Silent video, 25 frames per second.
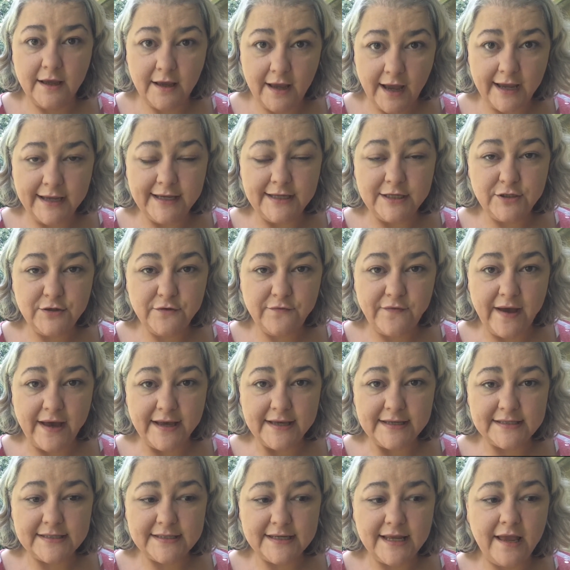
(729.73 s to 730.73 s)
I eat too
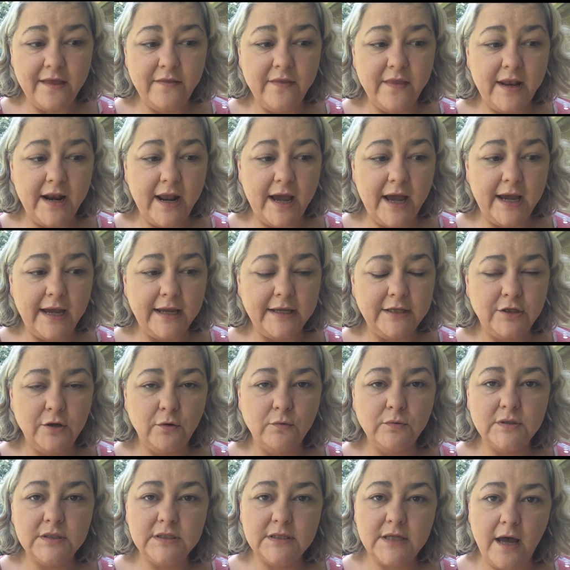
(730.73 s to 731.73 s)
fast, and then I
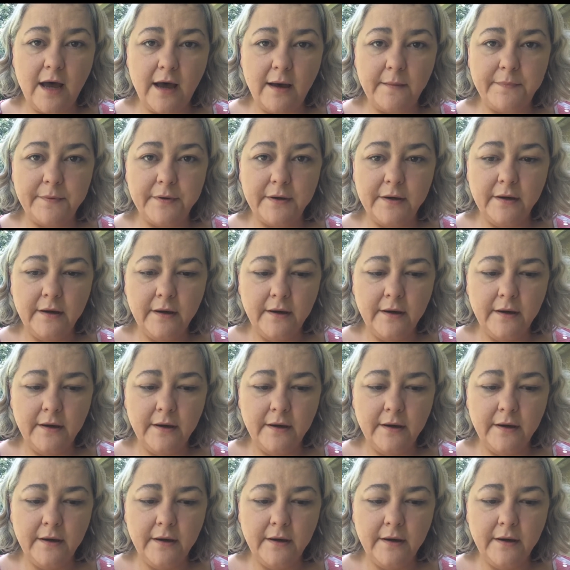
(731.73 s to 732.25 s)
don't stop